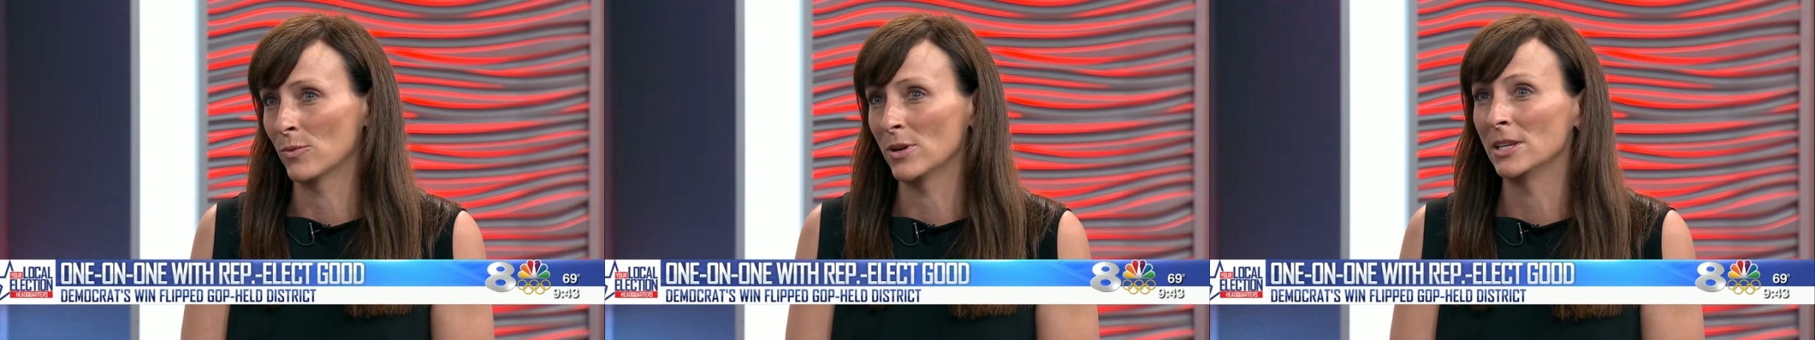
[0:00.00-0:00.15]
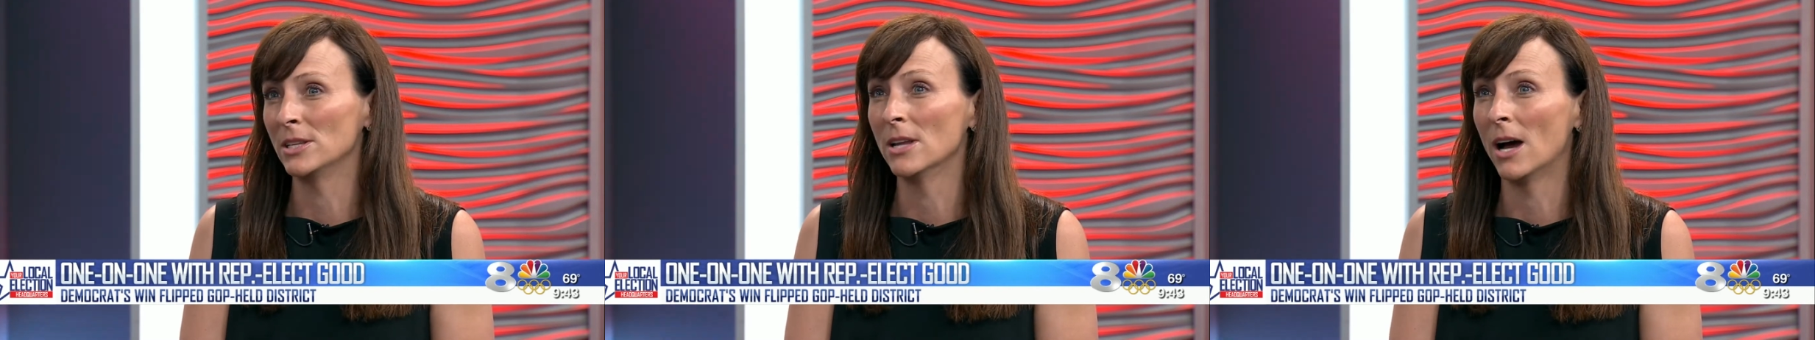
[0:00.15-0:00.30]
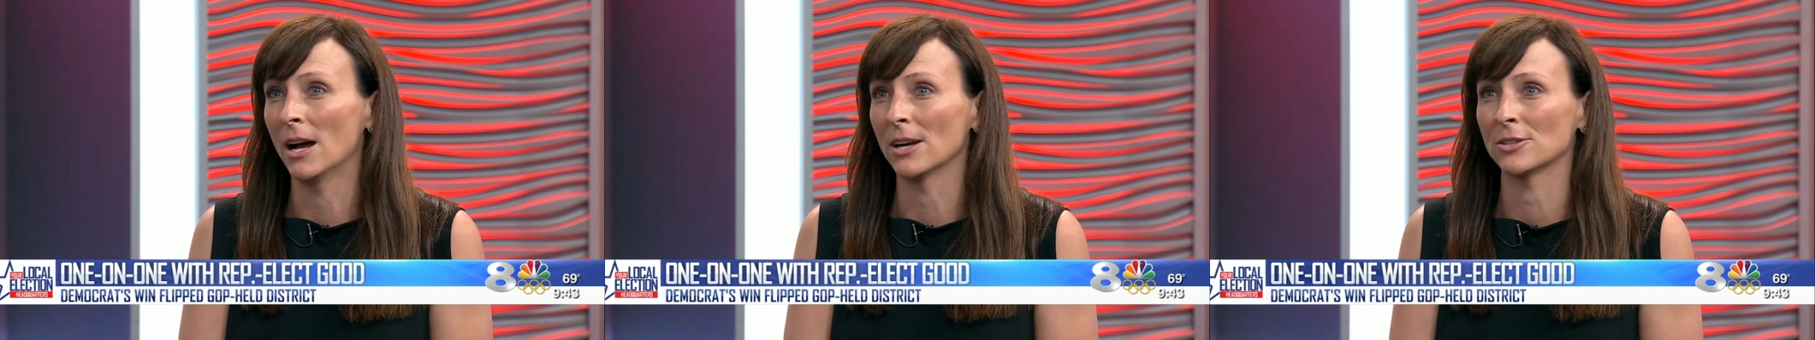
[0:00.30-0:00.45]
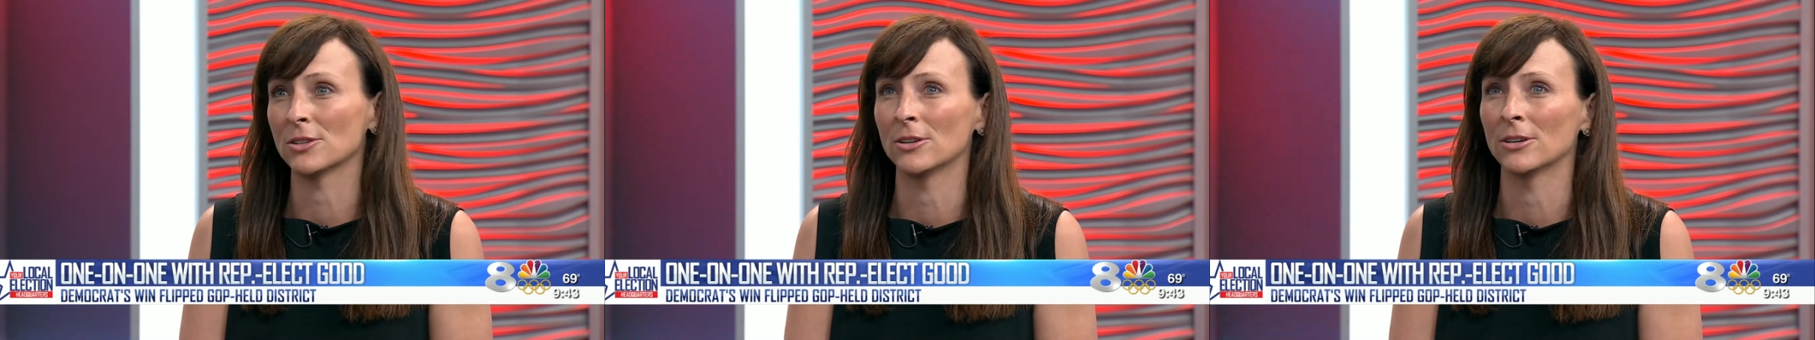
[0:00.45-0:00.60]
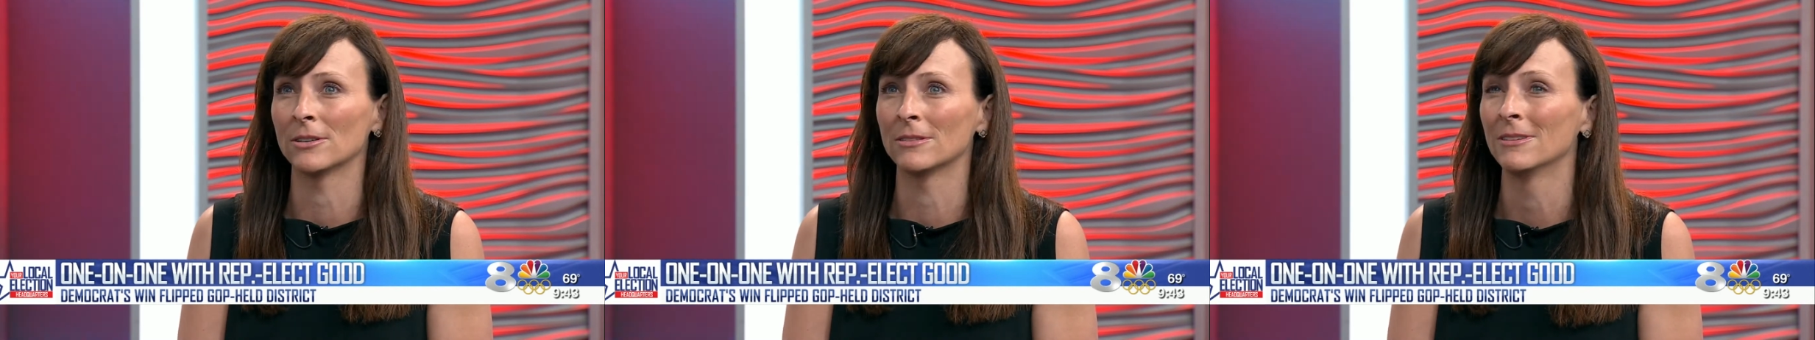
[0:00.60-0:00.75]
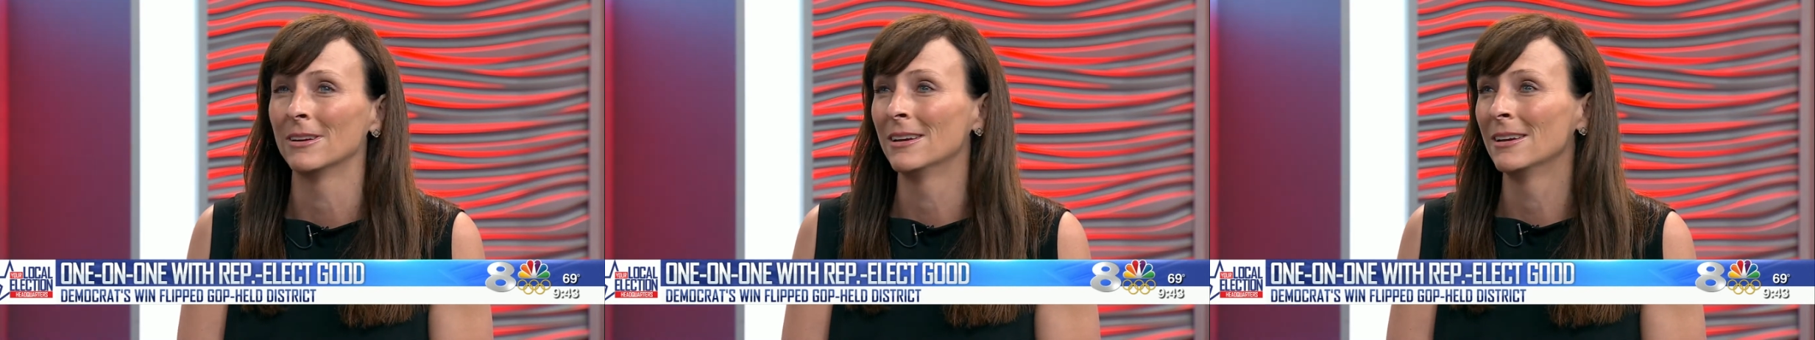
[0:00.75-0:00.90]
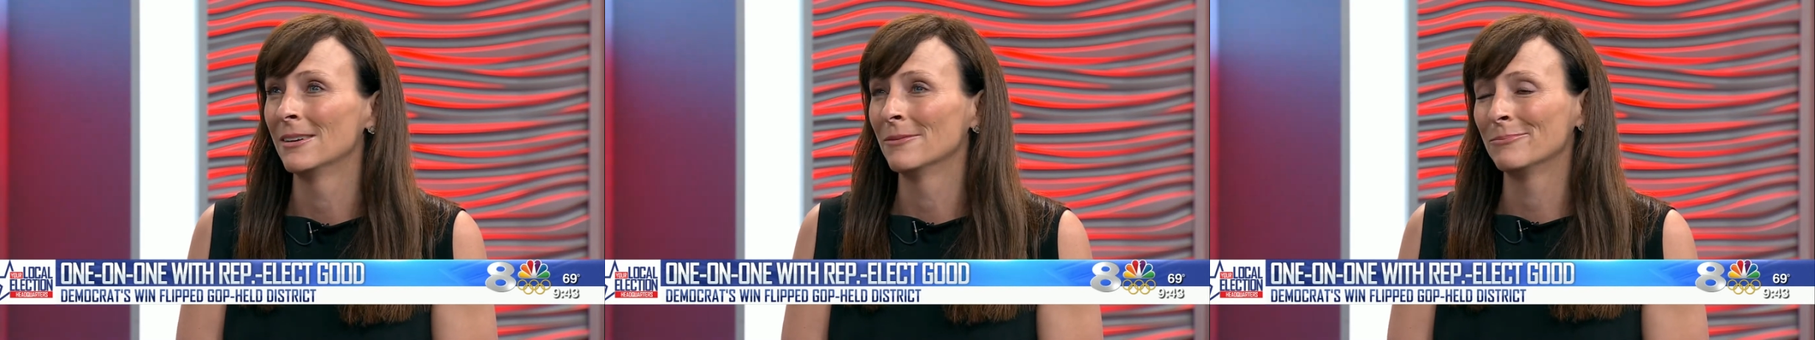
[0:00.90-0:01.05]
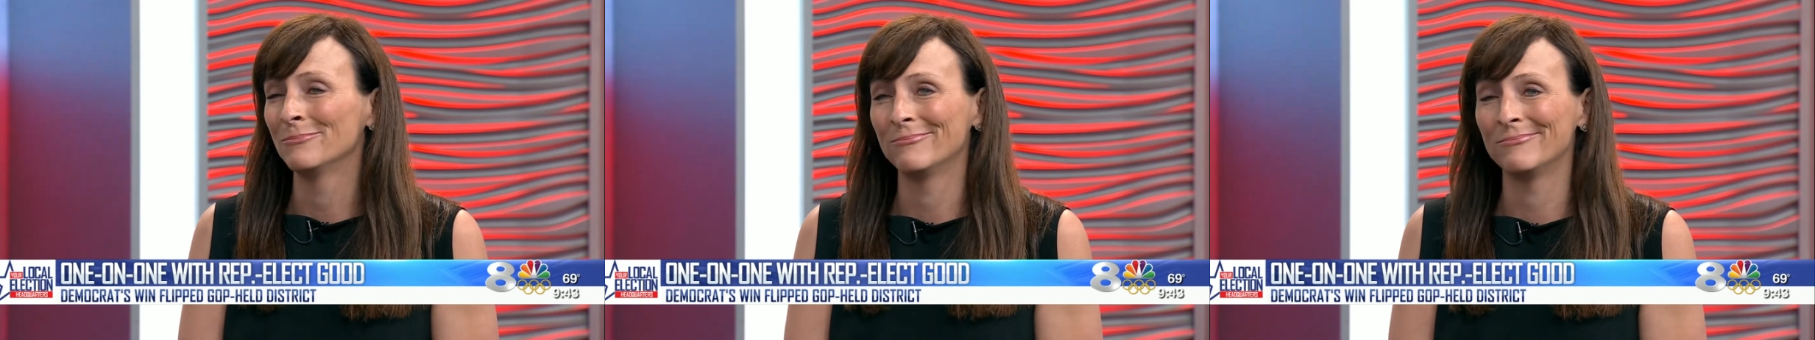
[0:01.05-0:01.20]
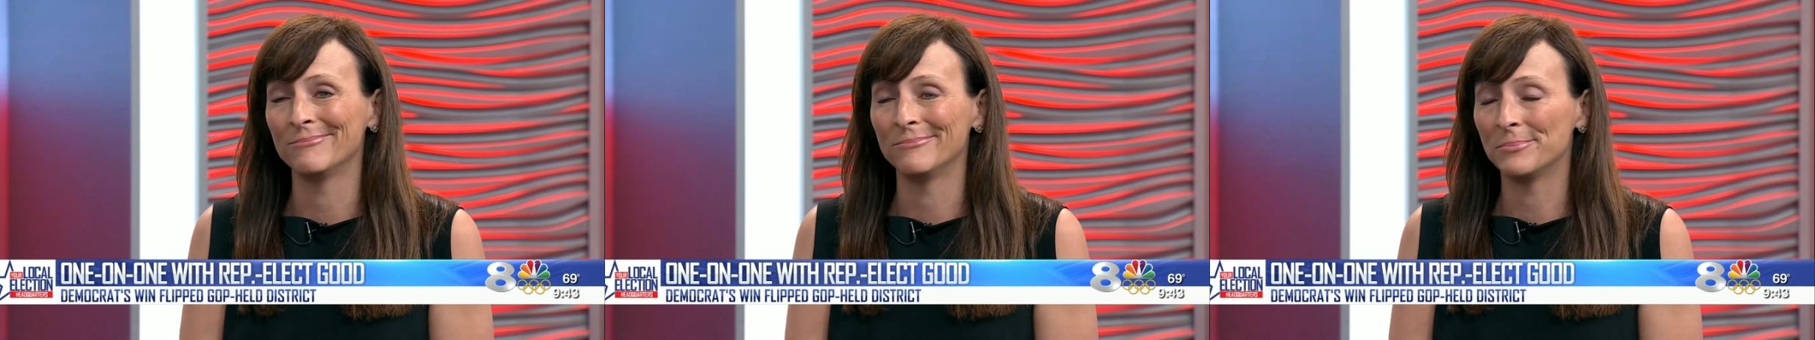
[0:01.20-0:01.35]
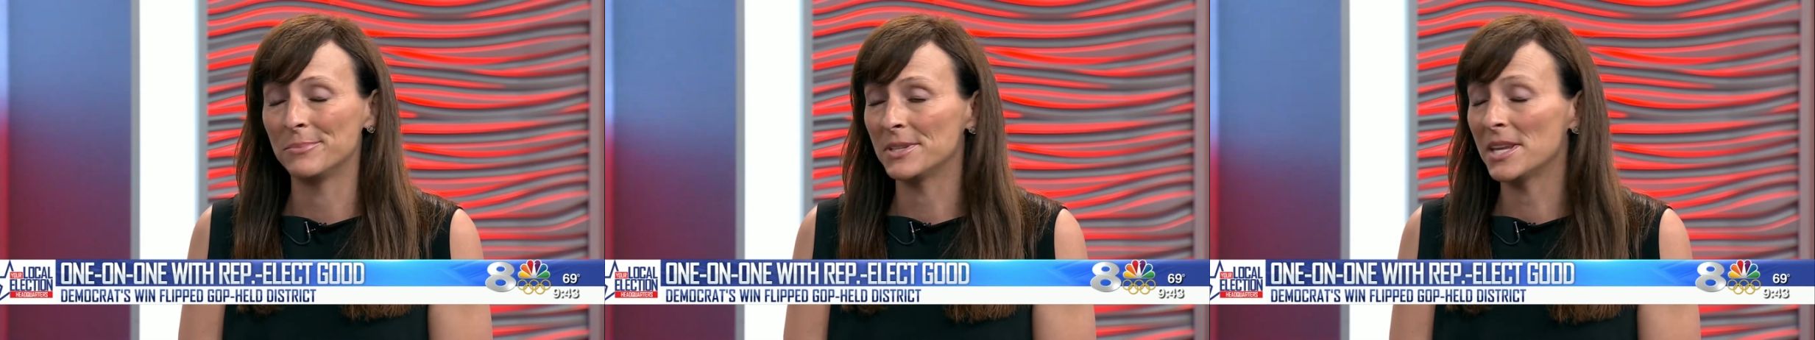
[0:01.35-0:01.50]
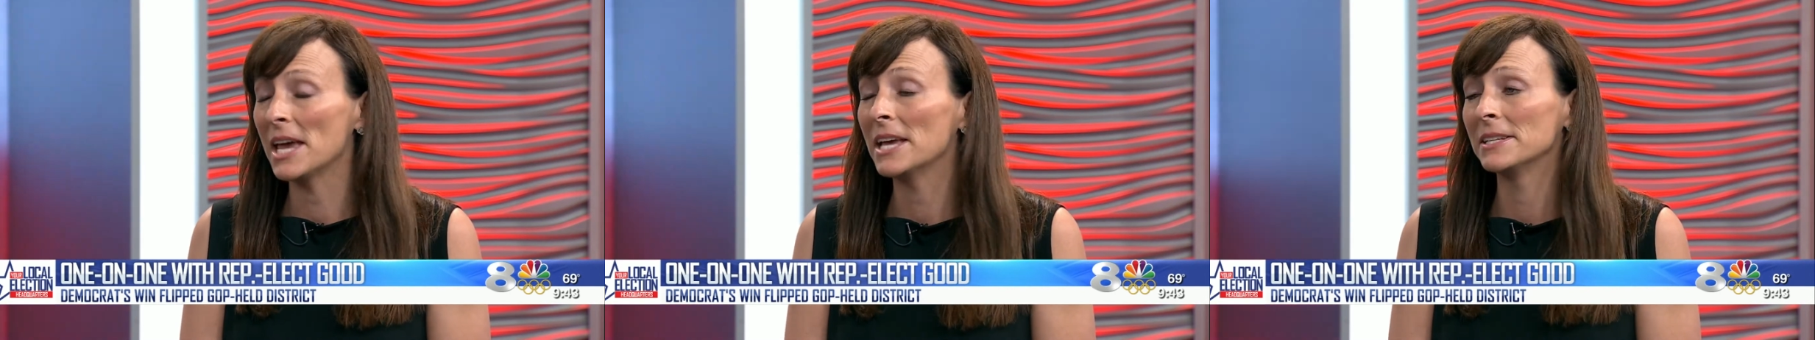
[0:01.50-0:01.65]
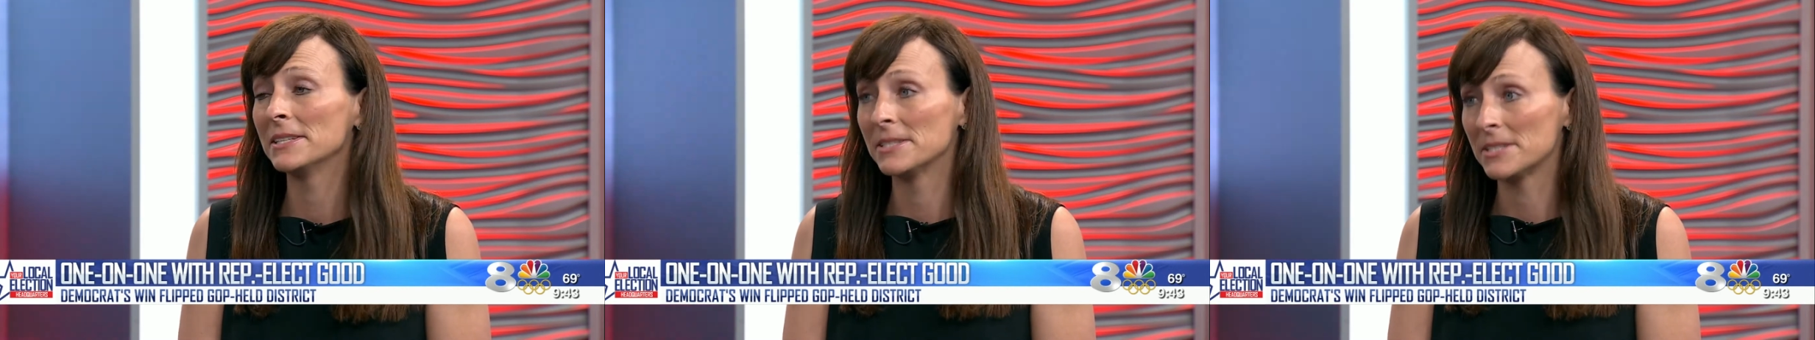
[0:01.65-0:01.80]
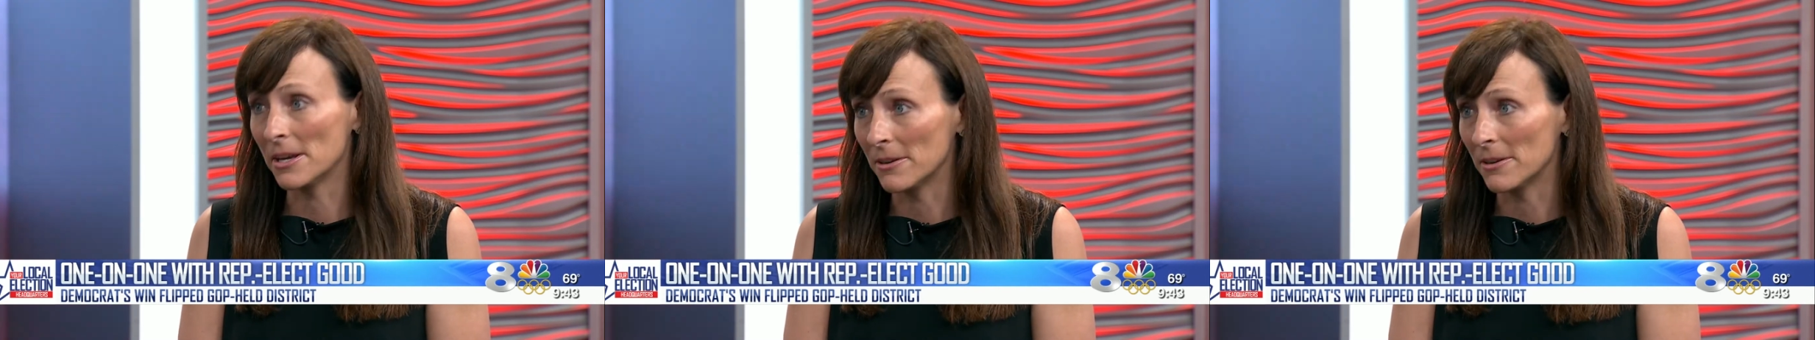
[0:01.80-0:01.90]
We knocked on tens